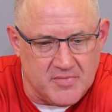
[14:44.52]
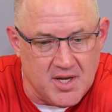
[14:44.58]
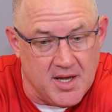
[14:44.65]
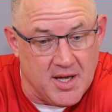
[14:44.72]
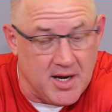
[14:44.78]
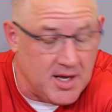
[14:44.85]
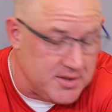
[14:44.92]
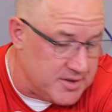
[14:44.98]

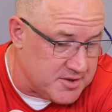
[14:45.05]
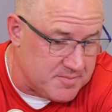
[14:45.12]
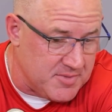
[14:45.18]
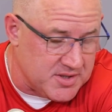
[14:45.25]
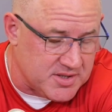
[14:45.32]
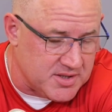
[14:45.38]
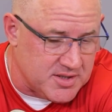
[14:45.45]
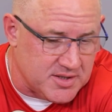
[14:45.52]
and I just
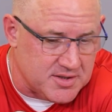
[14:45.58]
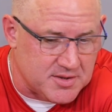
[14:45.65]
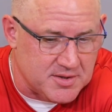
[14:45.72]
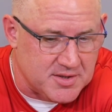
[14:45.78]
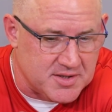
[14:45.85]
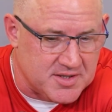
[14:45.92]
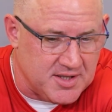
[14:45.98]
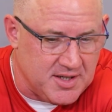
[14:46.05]
mentioned it to
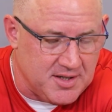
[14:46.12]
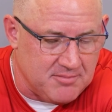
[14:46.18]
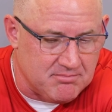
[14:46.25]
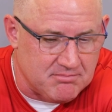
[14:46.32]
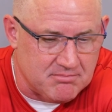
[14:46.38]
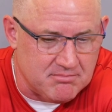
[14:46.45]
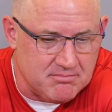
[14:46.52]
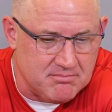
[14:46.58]
the
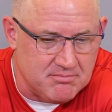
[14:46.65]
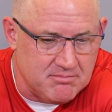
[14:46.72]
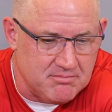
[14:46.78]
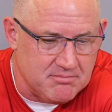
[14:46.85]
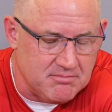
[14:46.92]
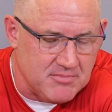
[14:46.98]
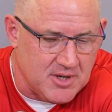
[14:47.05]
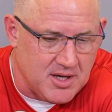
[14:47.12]
team
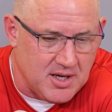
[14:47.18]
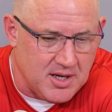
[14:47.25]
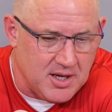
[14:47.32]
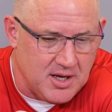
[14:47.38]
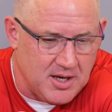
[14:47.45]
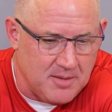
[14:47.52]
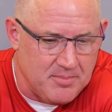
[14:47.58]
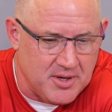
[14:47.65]

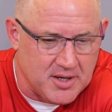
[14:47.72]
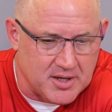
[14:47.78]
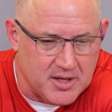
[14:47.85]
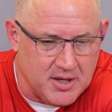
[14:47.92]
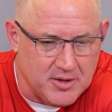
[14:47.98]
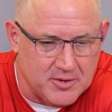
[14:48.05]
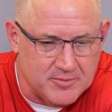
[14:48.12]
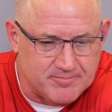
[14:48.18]
a bit
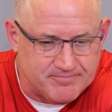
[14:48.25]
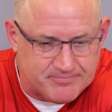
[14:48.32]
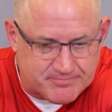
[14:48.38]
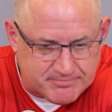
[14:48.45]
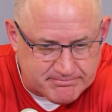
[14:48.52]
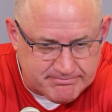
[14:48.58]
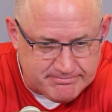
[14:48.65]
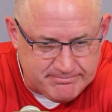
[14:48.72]
ago,
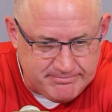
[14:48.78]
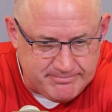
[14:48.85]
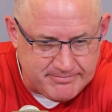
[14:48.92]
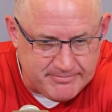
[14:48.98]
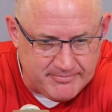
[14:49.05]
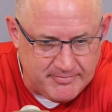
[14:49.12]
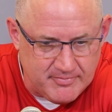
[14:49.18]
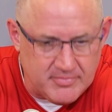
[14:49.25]

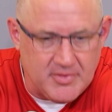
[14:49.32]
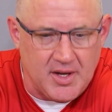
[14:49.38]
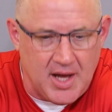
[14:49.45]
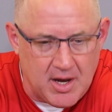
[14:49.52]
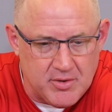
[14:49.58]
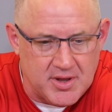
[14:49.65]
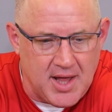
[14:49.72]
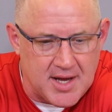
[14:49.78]

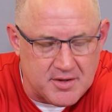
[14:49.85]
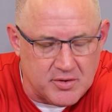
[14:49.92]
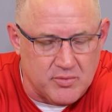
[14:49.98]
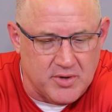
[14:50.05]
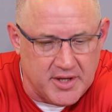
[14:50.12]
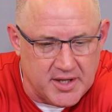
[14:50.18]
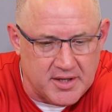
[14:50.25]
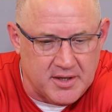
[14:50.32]
I would like to
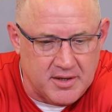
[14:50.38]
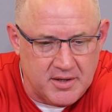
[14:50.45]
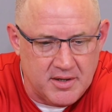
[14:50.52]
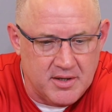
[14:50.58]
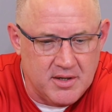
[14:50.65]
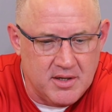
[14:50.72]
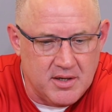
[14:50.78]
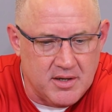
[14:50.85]
win,
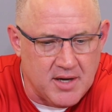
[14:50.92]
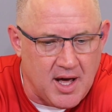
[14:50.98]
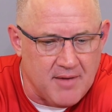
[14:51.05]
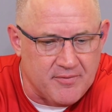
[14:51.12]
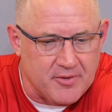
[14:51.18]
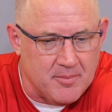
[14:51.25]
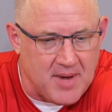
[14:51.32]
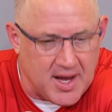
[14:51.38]

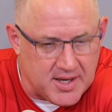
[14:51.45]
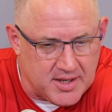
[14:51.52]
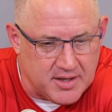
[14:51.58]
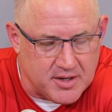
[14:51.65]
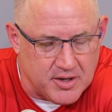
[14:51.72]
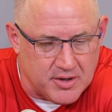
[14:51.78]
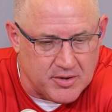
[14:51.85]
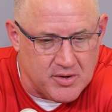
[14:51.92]
not for my
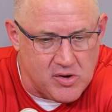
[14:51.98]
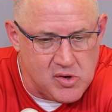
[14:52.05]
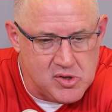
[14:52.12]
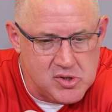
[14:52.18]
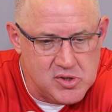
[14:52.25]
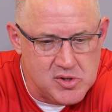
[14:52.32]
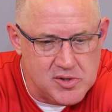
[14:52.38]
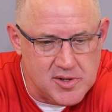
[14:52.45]
ego.
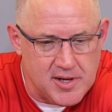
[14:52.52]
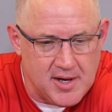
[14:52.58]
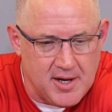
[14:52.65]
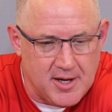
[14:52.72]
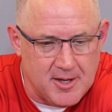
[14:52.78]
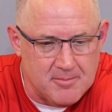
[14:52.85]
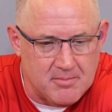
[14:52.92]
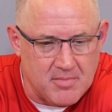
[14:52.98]

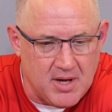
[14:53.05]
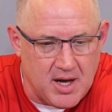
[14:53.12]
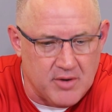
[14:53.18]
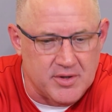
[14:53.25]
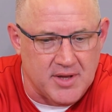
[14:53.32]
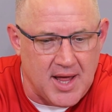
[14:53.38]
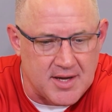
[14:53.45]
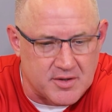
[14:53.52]
I
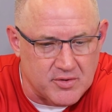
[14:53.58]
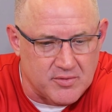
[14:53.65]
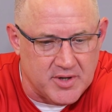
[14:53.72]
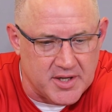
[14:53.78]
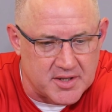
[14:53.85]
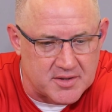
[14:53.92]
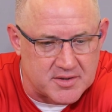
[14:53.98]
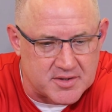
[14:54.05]
would like to
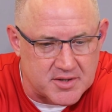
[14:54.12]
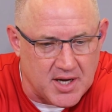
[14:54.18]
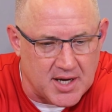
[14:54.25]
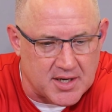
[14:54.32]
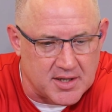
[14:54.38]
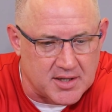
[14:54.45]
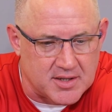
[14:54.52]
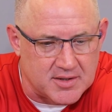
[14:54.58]
win so I
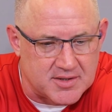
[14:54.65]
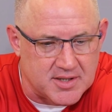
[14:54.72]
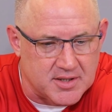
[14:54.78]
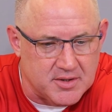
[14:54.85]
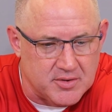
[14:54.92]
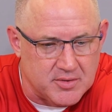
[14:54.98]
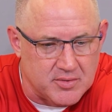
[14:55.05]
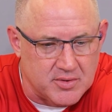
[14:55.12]
can
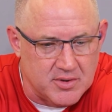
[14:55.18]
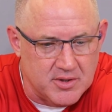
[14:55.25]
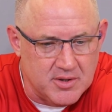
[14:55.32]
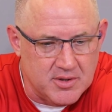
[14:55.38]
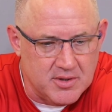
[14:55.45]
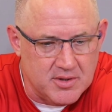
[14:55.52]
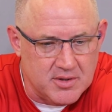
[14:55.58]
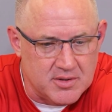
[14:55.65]
continue
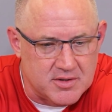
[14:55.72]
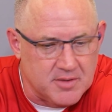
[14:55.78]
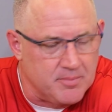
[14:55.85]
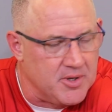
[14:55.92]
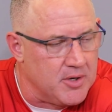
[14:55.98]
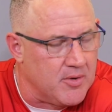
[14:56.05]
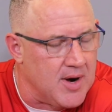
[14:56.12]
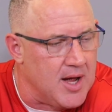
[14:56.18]
to
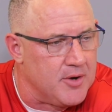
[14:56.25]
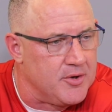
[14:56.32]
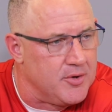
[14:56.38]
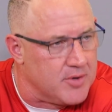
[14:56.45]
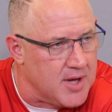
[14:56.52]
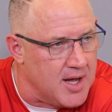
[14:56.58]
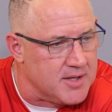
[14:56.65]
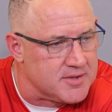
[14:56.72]
be around
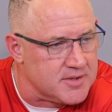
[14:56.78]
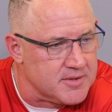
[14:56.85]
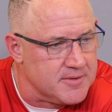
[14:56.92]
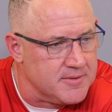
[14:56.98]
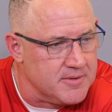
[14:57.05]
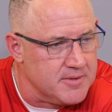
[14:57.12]
you guys.